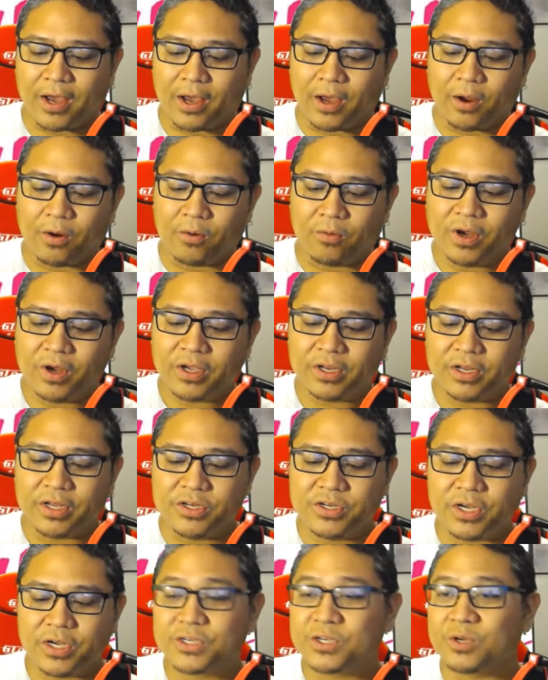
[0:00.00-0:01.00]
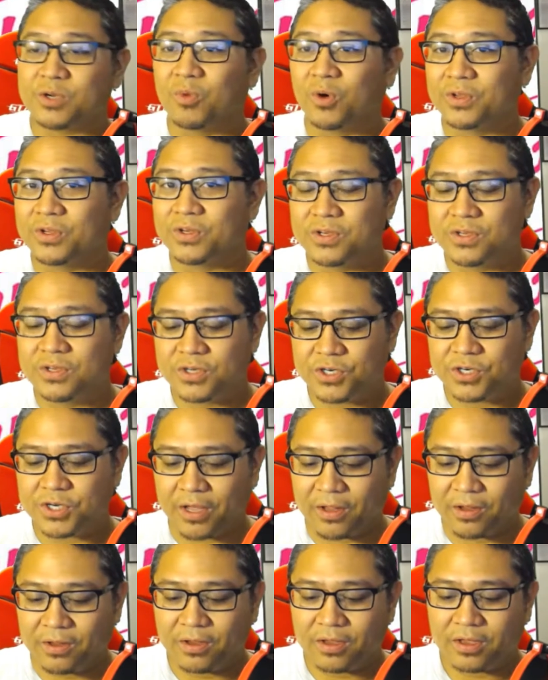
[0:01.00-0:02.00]
rugged injection molded
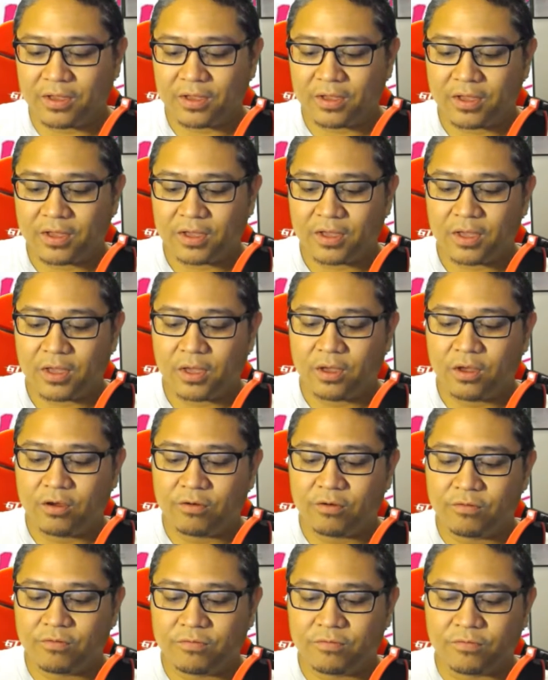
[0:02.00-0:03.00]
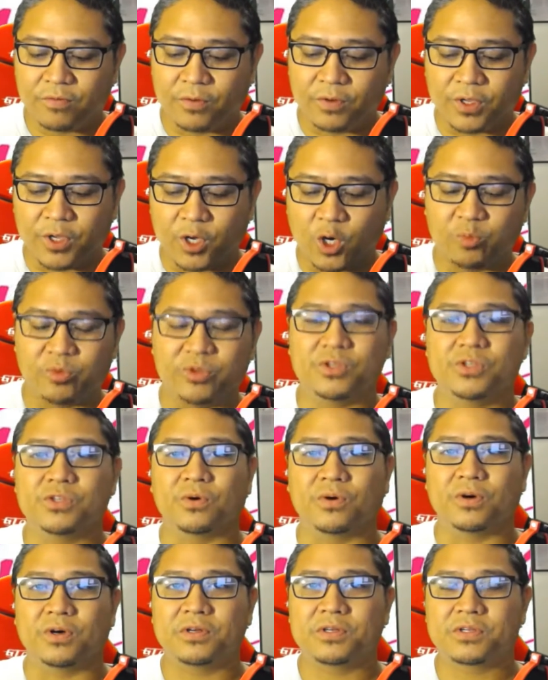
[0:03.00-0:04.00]
shell, fully open
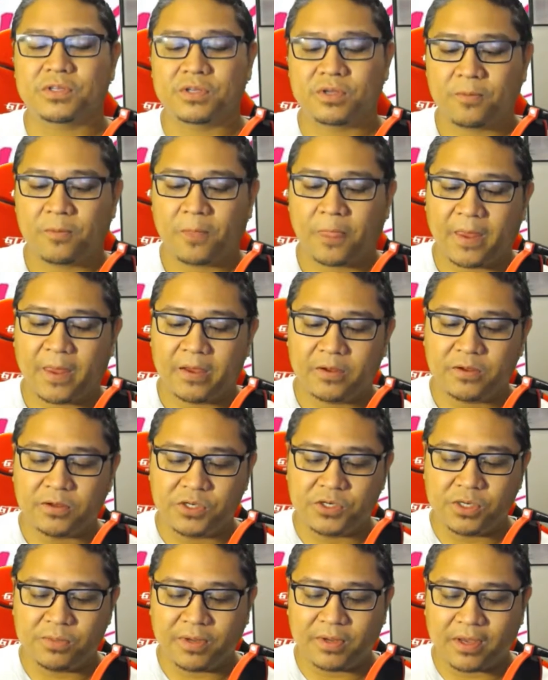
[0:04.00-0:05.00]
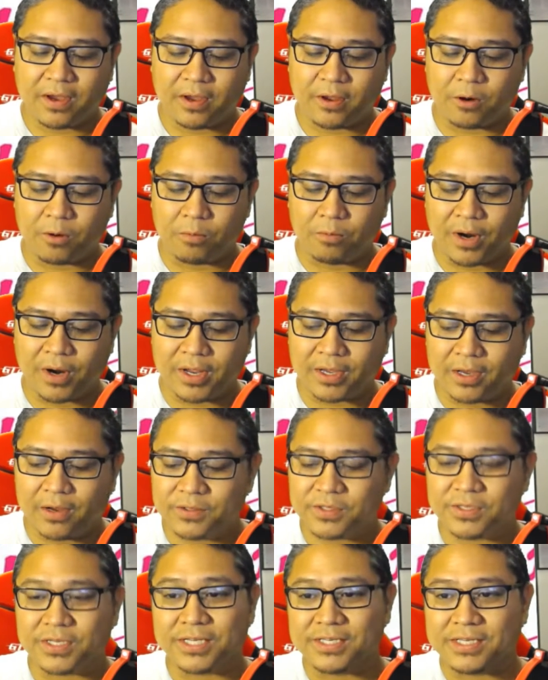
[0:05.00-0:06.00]
source, GPIO
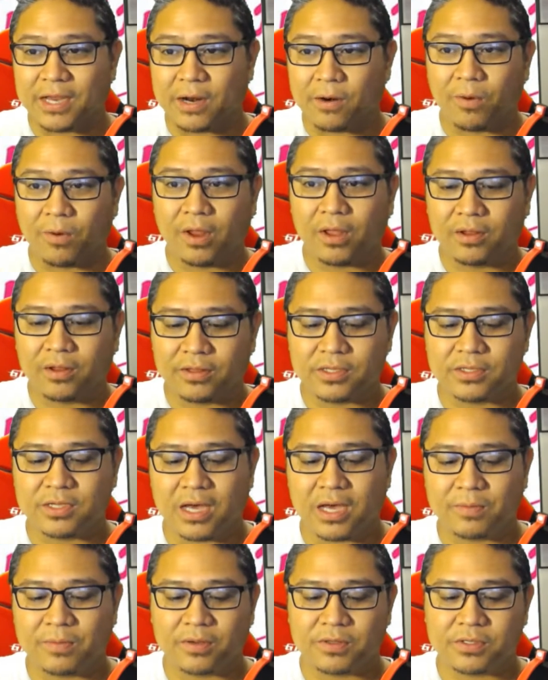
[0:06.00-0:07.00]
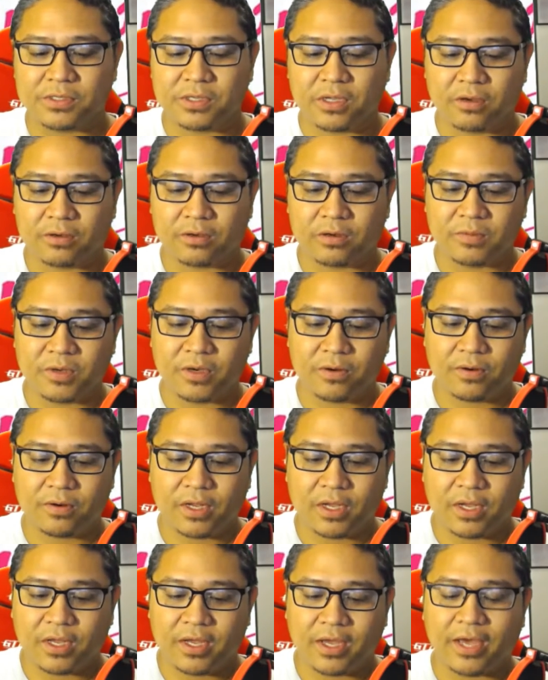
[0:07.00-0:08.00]
breakouts, that's that rail on the top I was talking about,
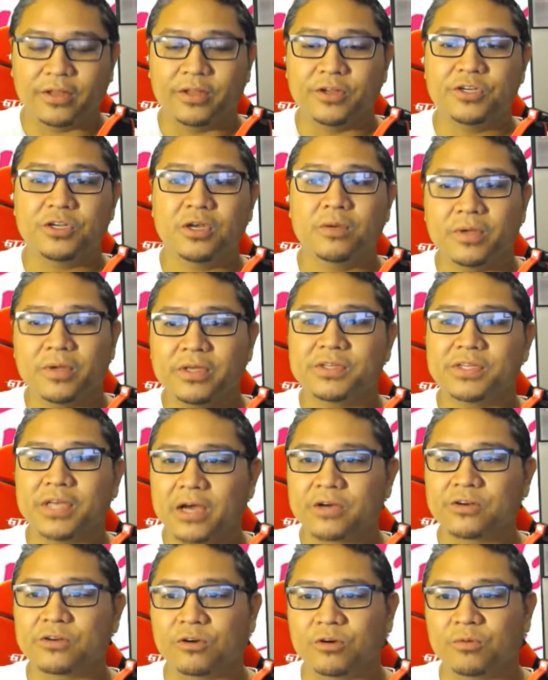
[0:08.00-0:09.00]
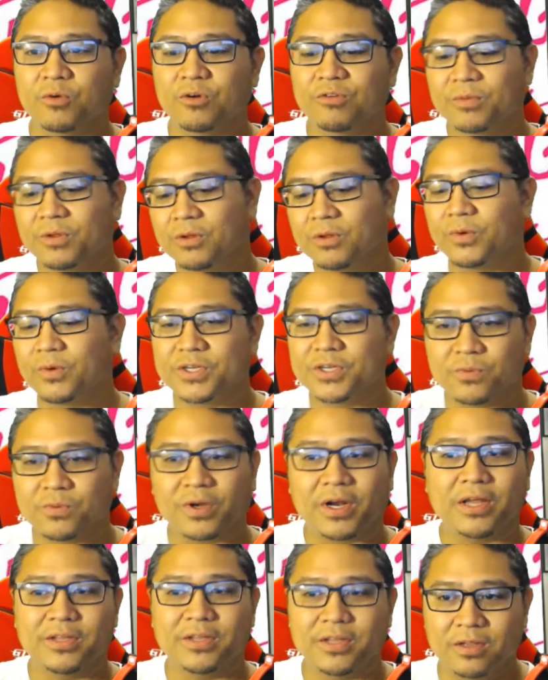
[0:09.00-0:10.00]
and the chip is actually removable, which is
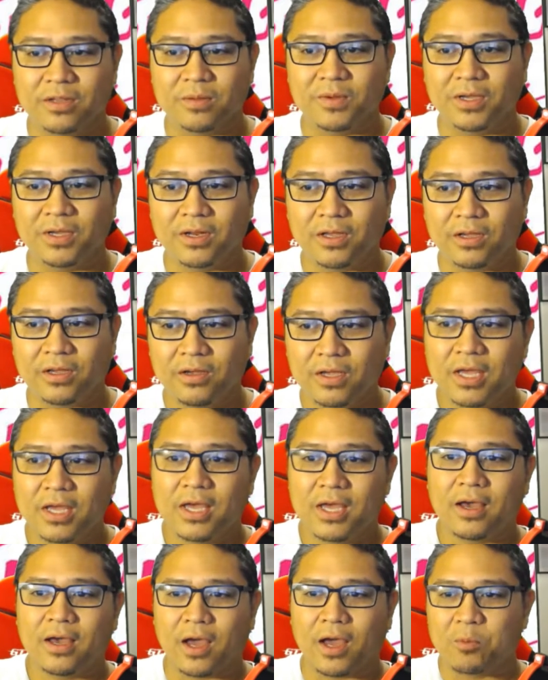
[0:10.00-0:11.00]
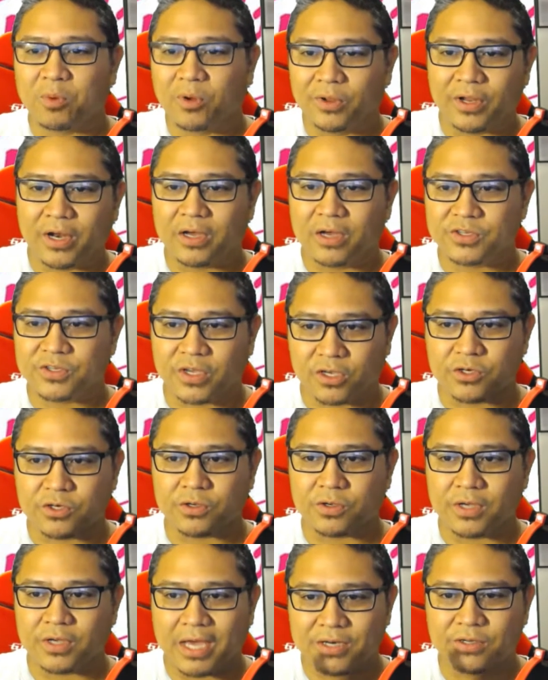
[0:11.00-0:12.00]
what I did in the beginning. I pulled it out so I can
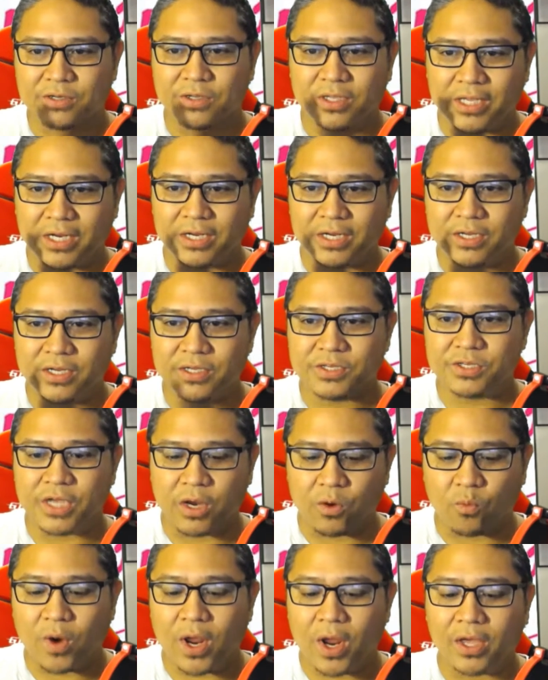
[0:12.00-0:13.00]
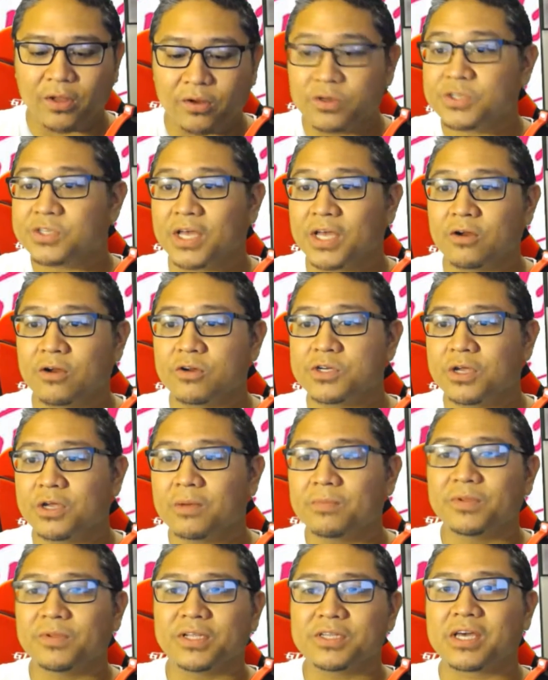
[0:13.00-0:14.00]
show you actually that it is a regular standard
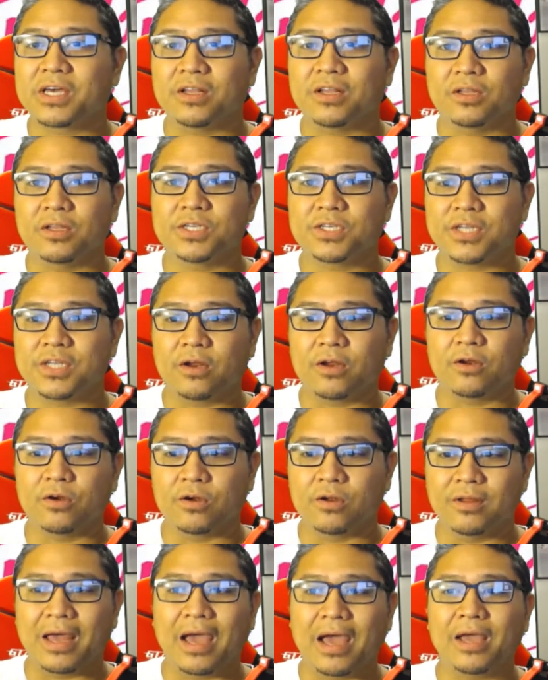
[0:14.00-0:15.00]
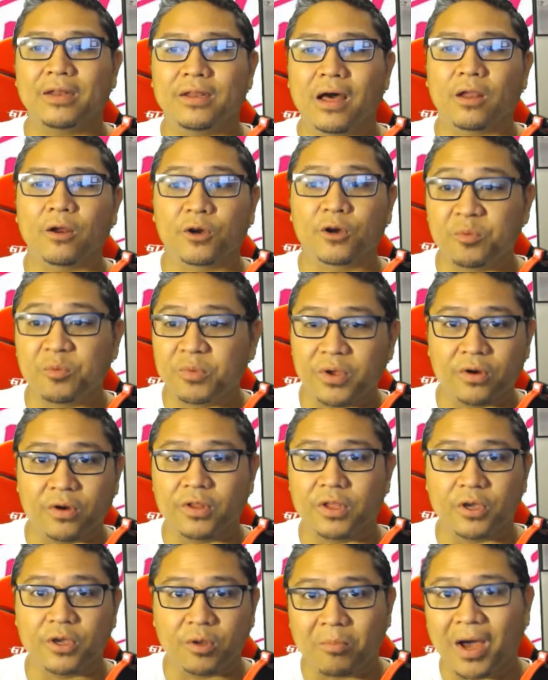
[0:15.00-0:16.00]
chip. That's kind of the standard $9 computer
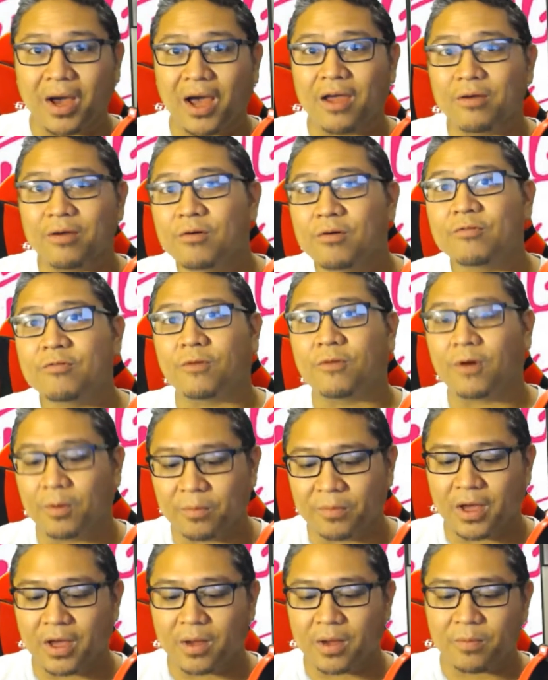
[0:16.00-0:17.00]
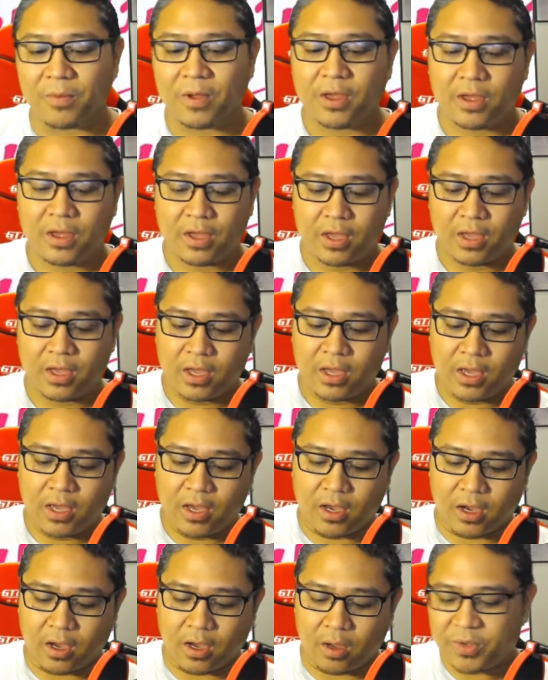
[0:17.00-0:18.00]
that you can buy from them.
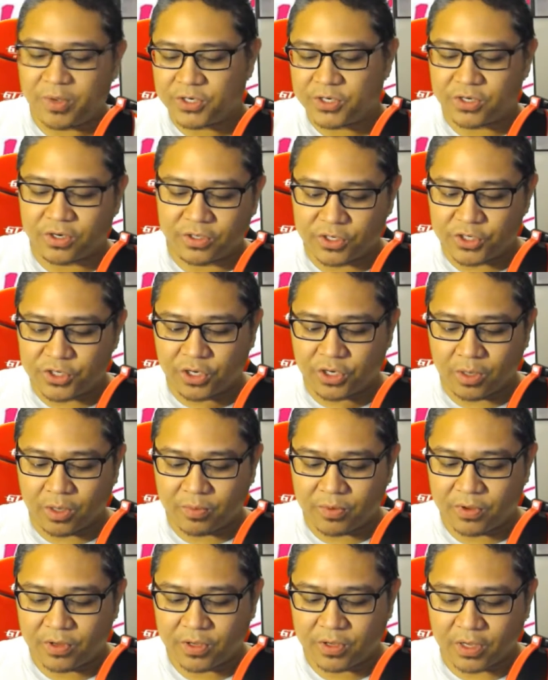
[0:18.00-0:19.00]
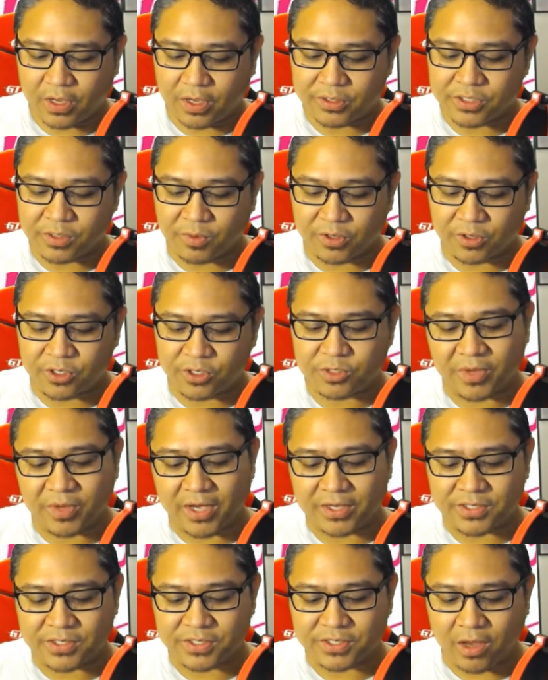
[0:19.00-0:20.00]
Picture of the chip, some other
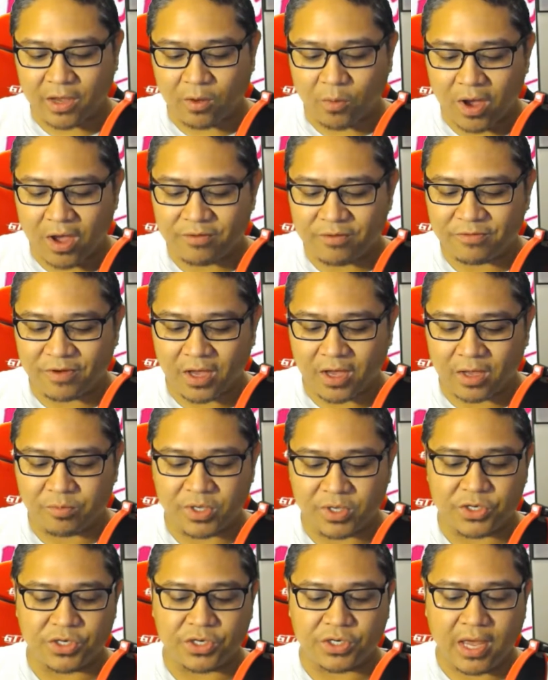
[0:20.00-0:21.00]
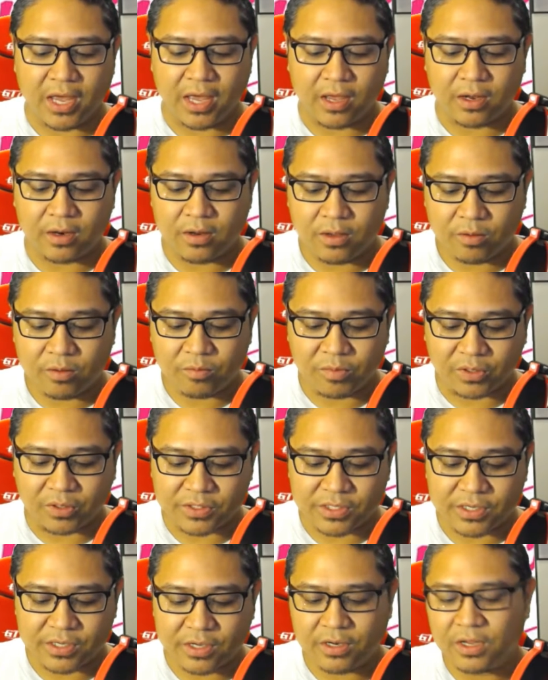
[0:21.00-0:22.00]
specs. It's got Wi-Fi BGN
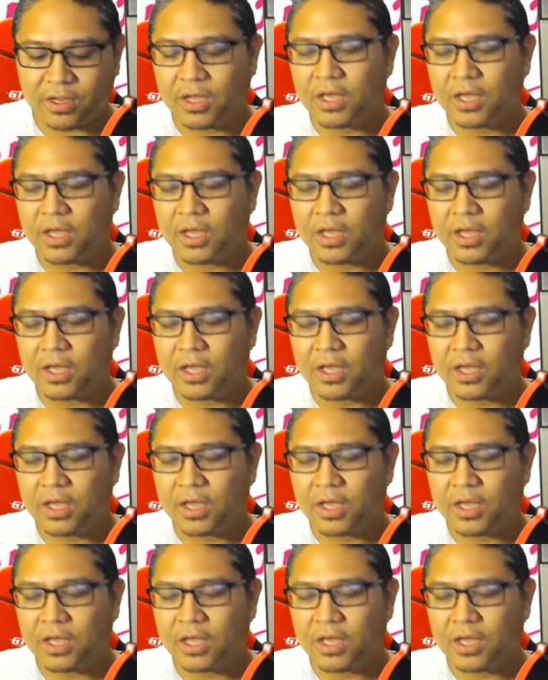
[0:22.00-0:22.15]
built in, 1